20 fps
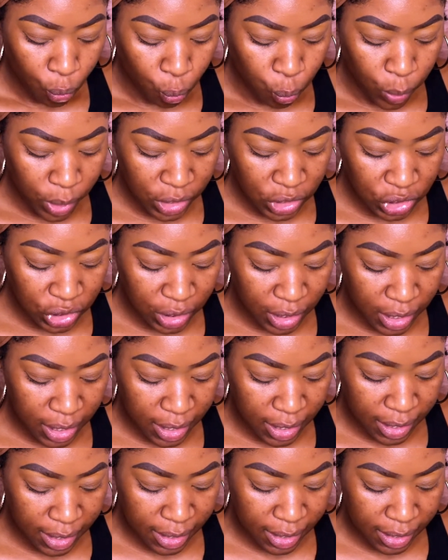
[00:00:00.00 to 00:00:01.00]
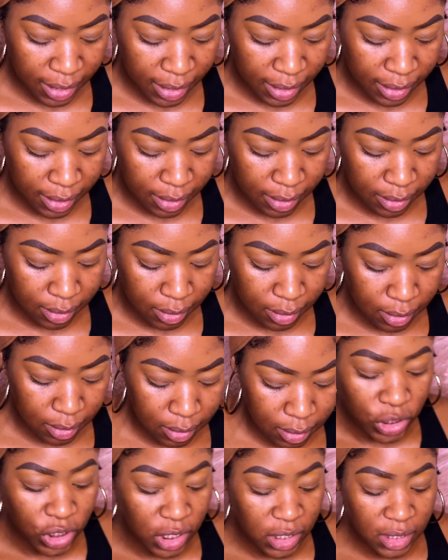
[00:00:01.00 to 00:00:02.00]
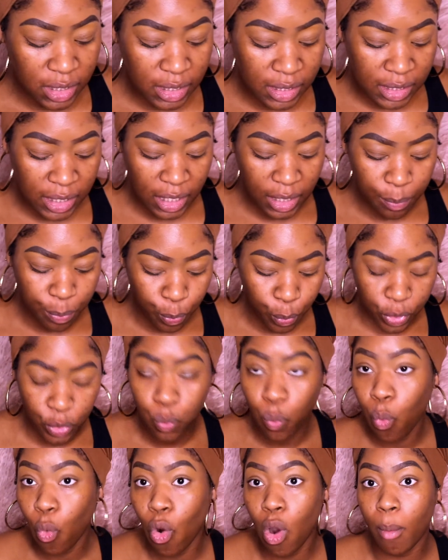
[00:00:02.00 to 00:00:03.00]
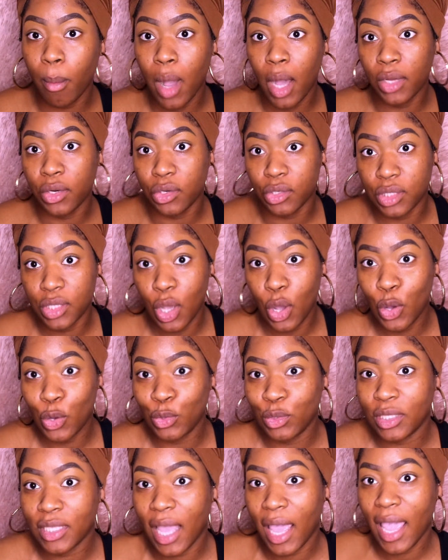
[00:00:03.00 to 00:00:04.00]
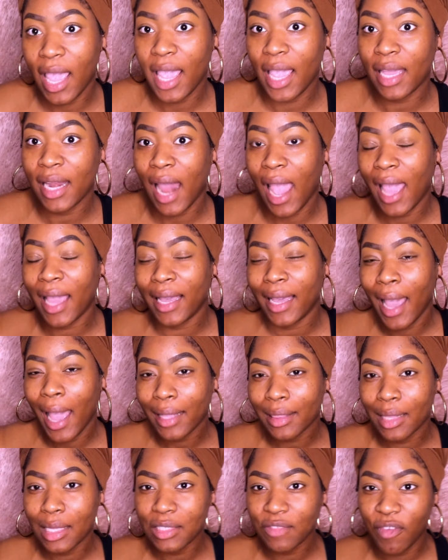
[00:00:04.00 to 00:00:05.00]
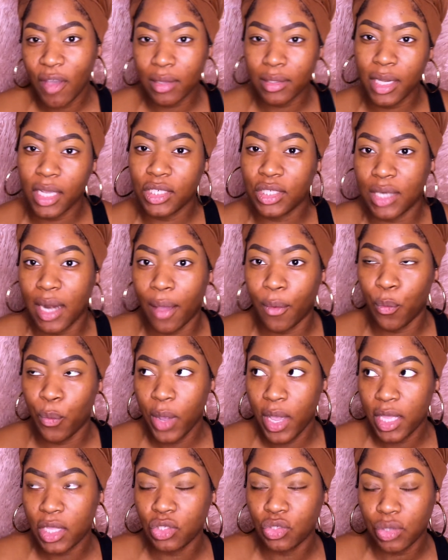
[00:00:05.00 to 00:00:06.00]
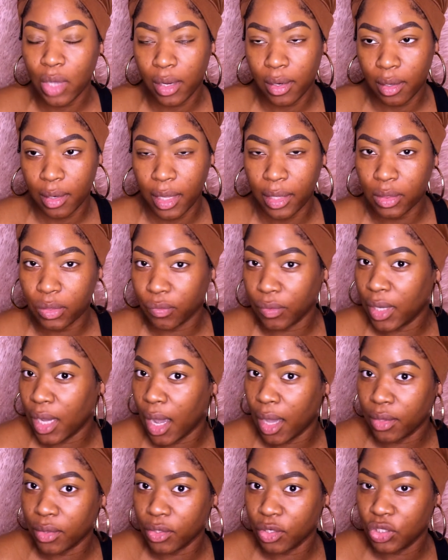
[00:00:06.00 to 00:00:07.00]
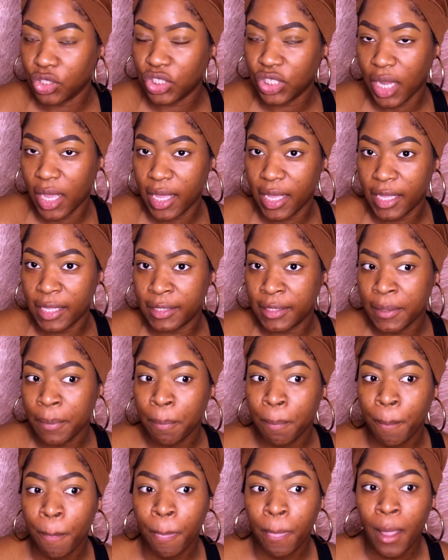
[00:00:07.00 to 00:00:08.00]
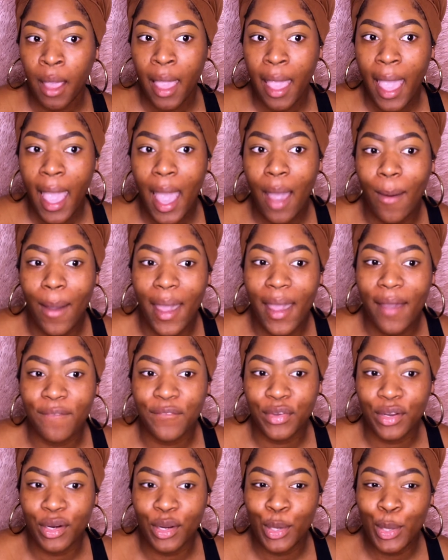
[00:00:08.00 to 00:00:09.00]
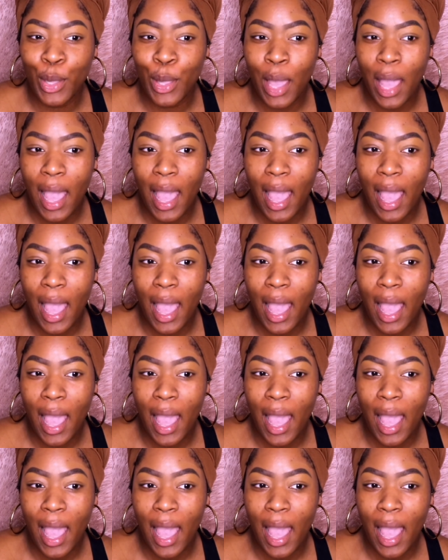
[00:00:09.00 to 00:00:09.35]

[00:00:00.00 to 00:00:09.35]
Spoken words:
which is deep with warm undertones. And I got this foundation. I went and tried out like 3 other shades. However,